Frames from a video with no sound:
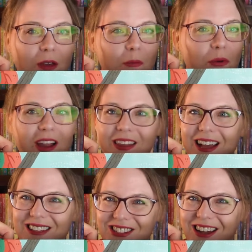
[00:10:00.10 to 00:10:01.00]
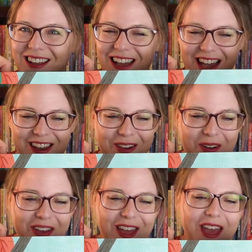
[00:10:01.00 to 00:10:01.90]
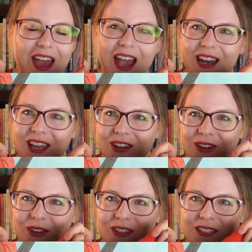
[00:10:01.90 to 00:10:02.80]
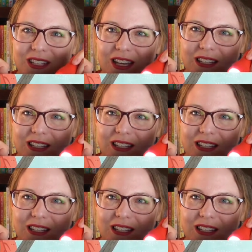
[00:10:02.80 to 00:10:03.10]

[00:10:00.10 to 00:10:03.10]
bright lights shining on you. And here you could see a